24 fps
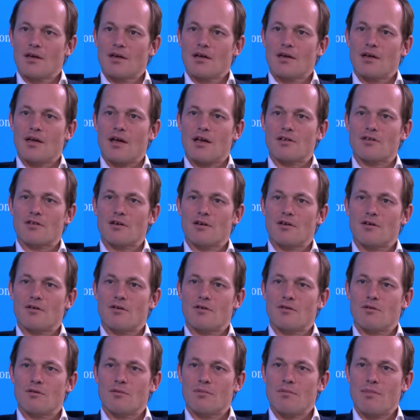Yeah,
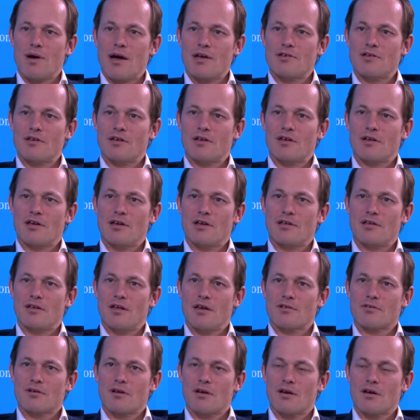so basically
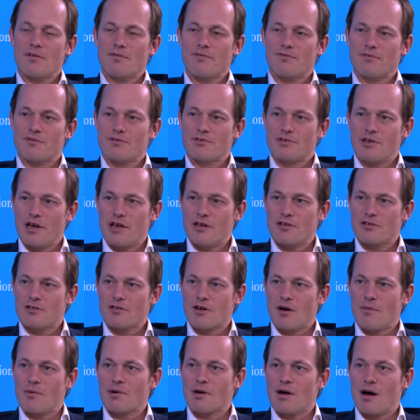there's a lot of change
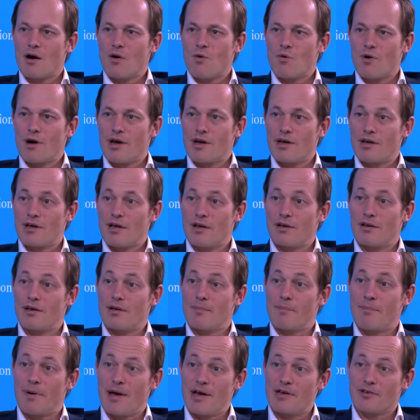coming our way and the
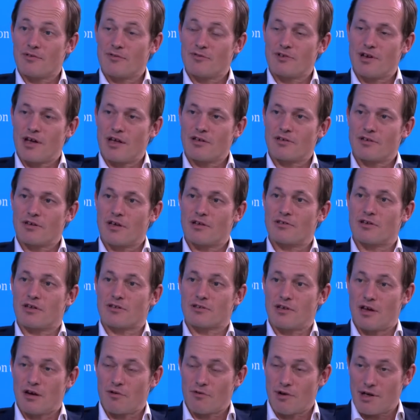pace of change is
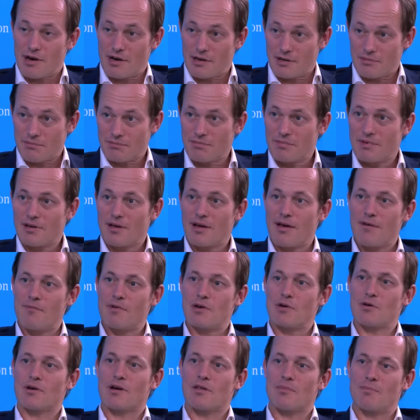accelerating. Uh, we
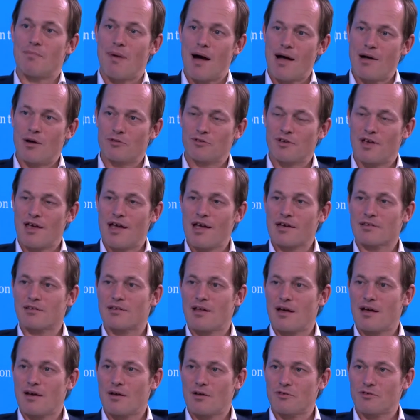look at biotech,
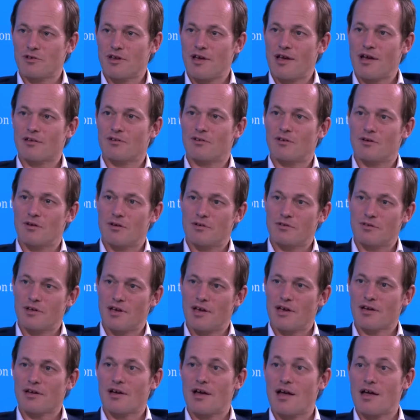nanotech, neurotech,
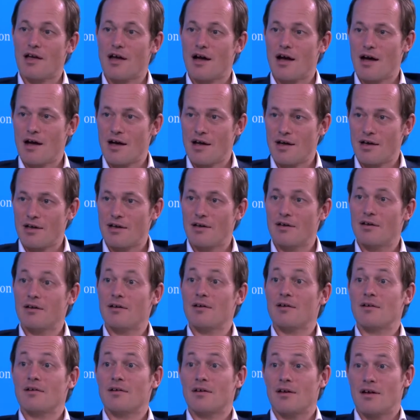AI, uh,
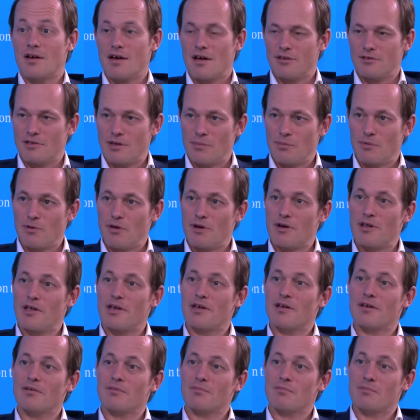deep
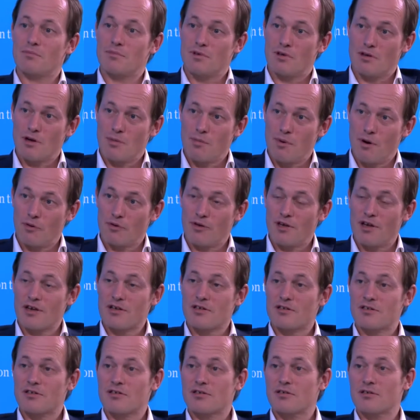learning,
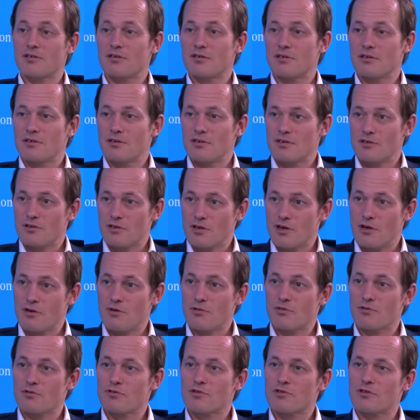robotics,
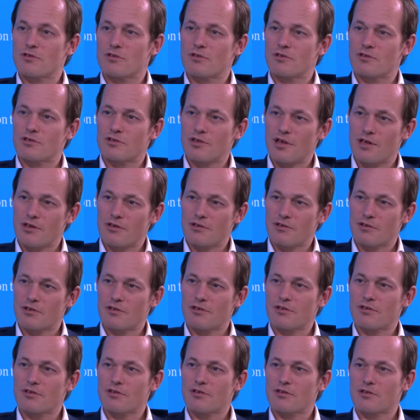drones,
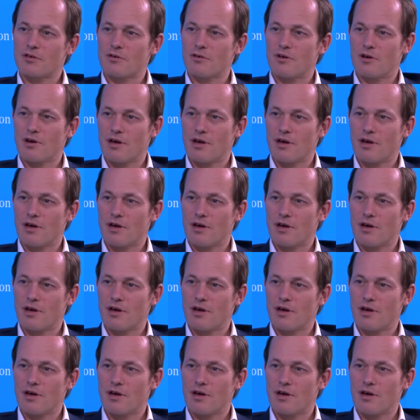sensors, solar